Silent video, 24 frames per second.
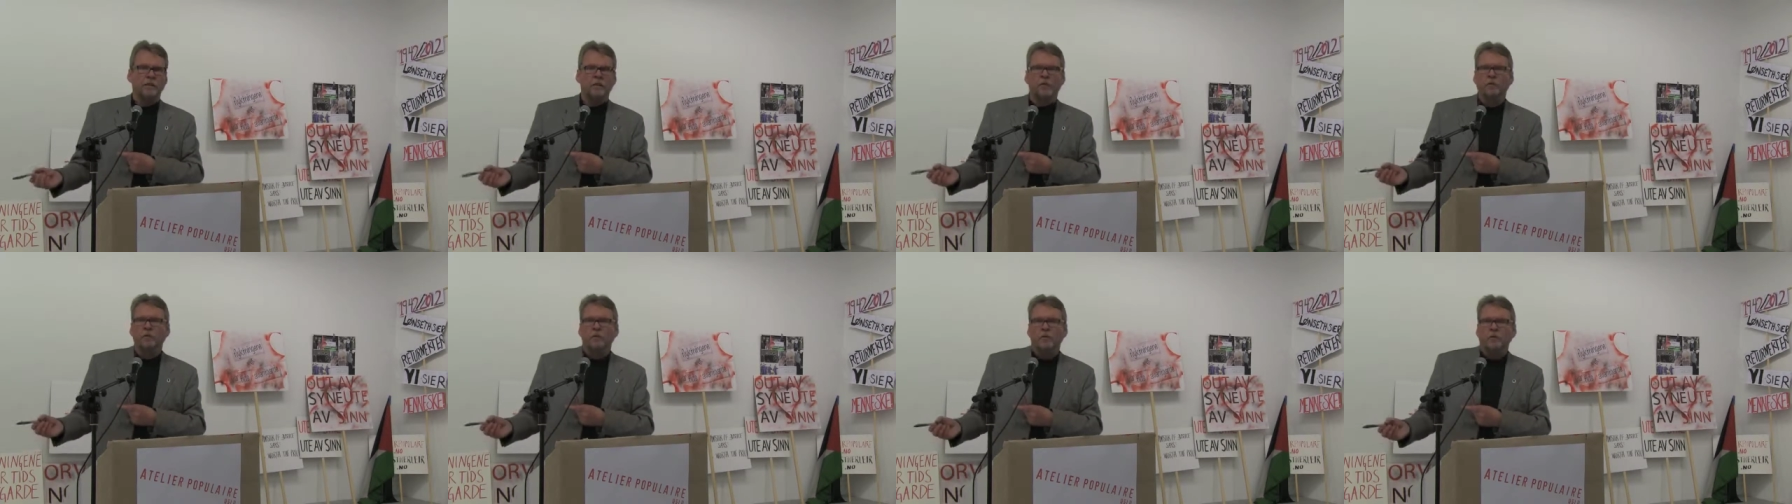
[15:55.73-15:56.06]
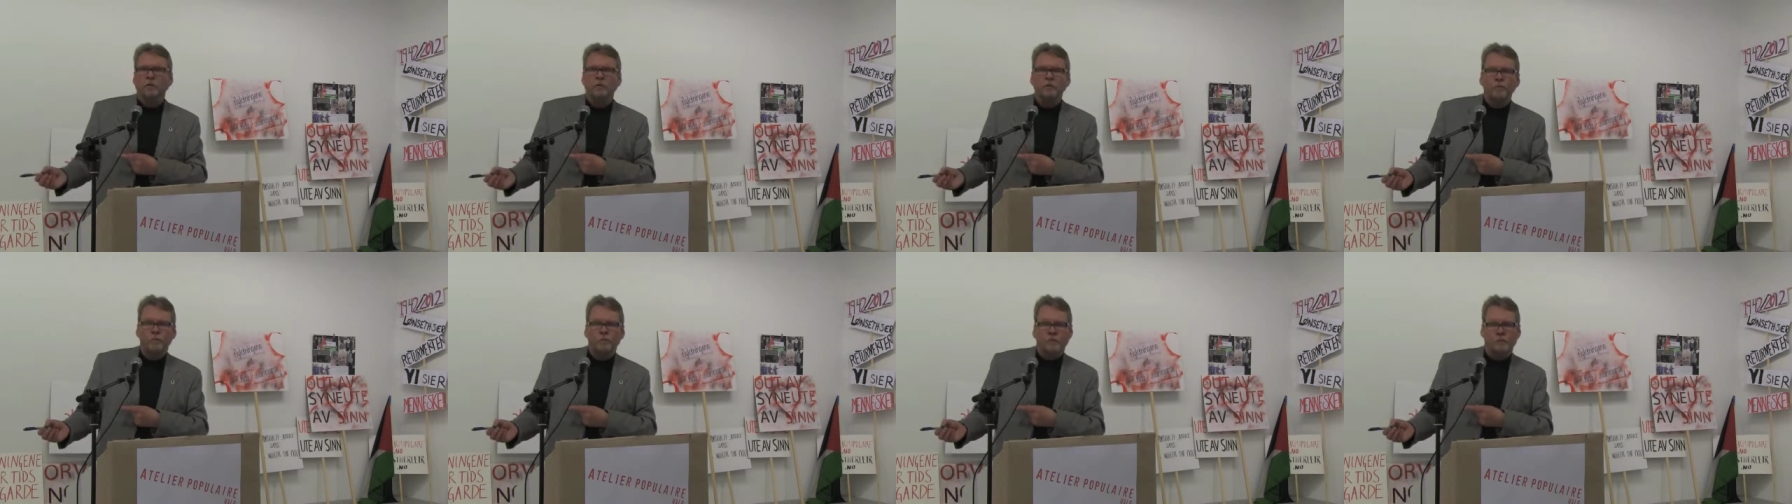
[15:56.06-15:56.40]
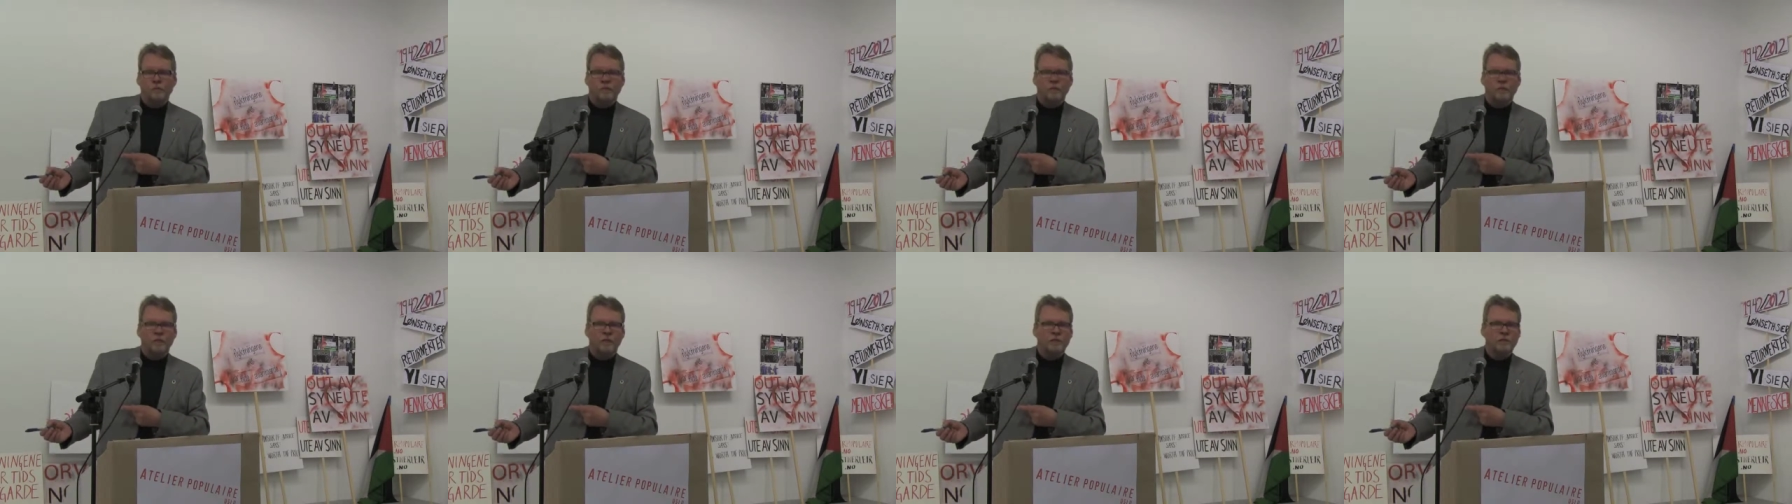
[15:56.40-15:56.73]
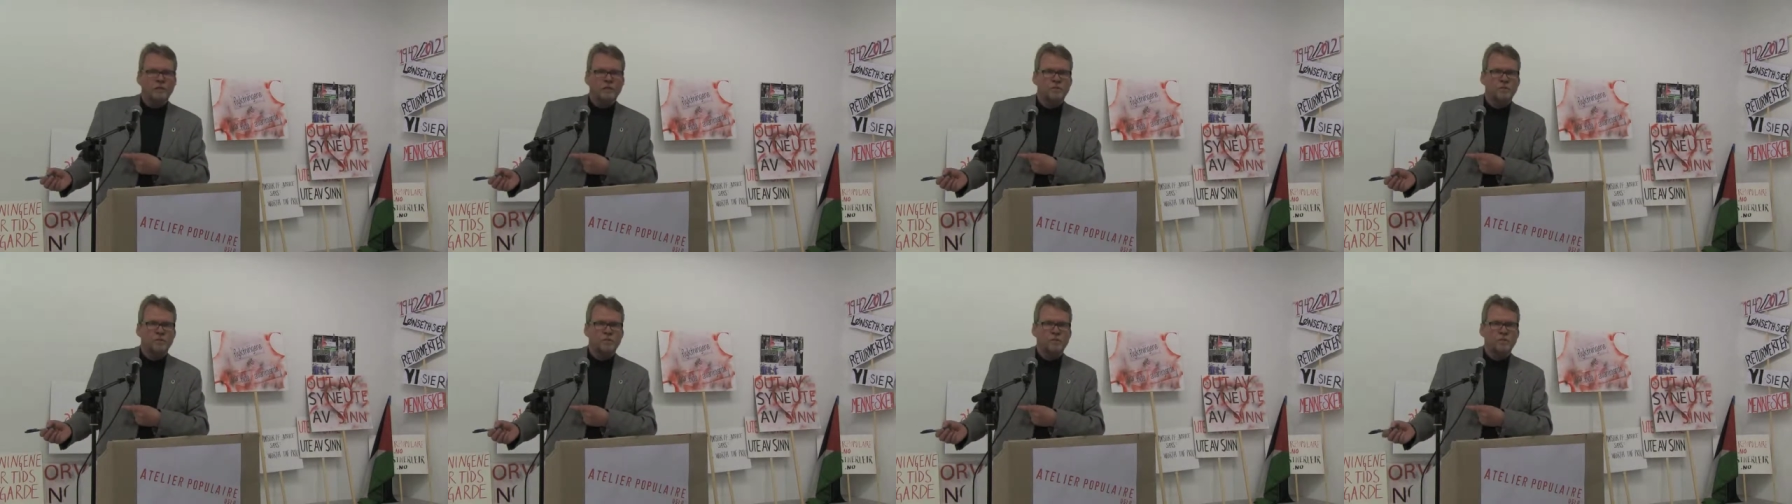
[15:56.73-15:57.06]
Nairobi and
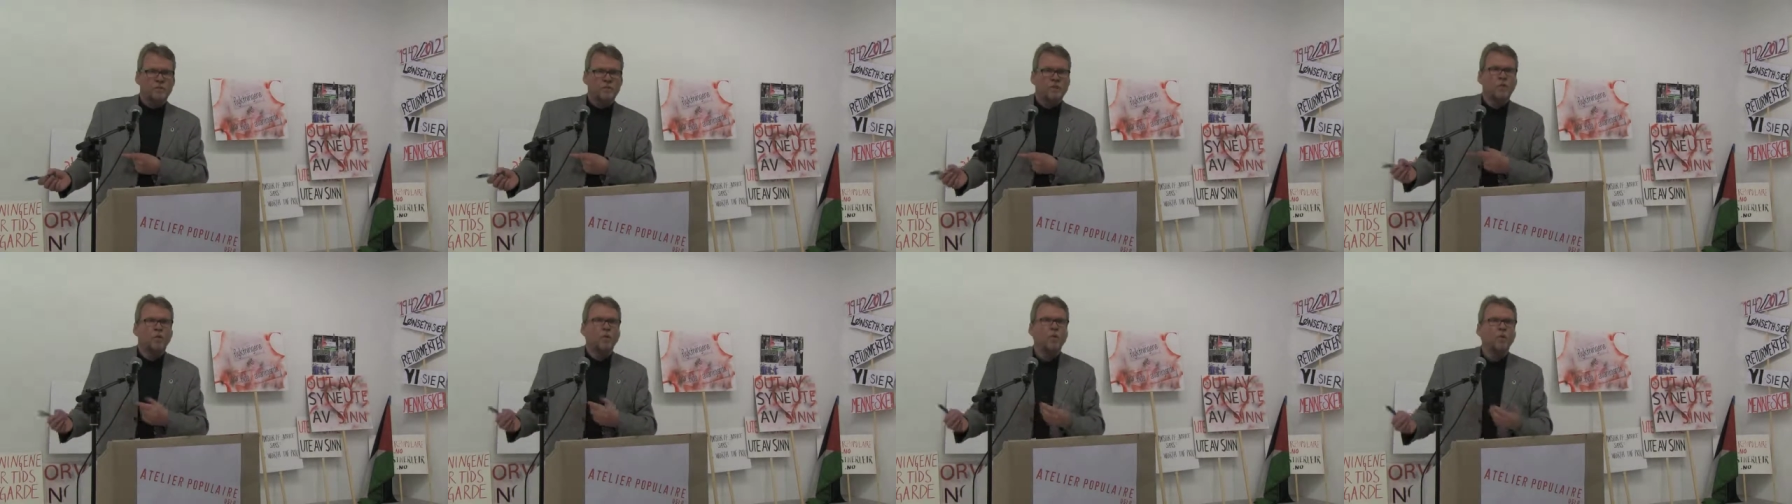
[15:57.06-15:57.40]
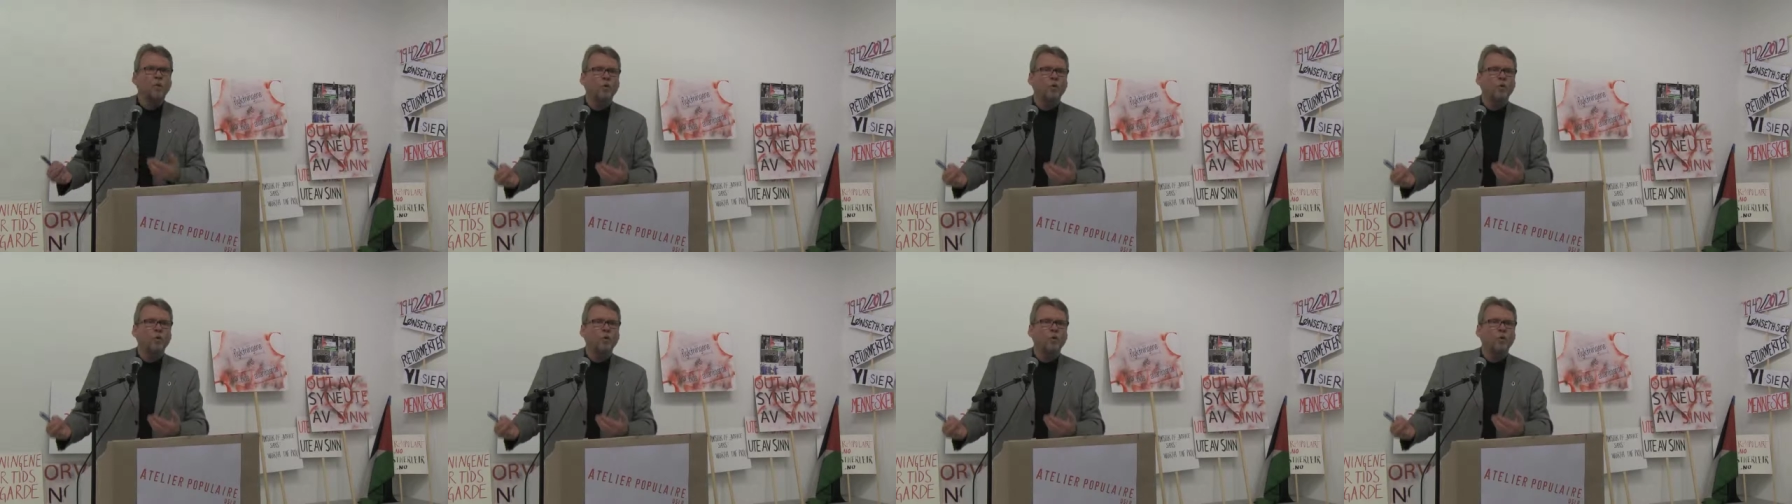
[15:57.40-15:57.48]
elsewhere in